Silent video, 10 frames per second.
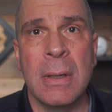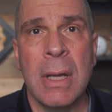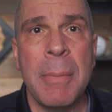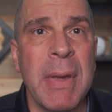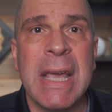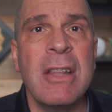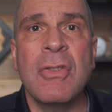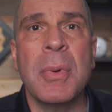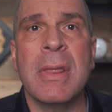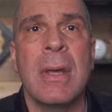It begins
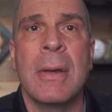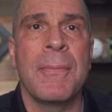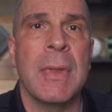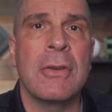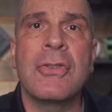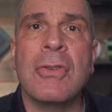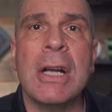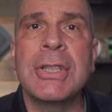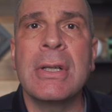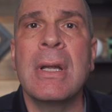with
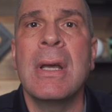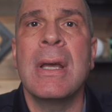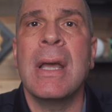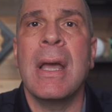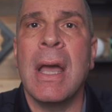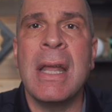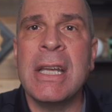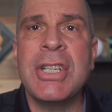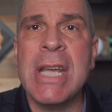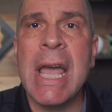structured
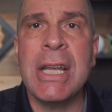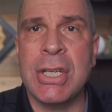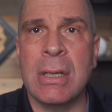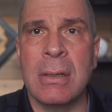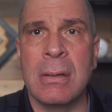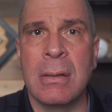initiation,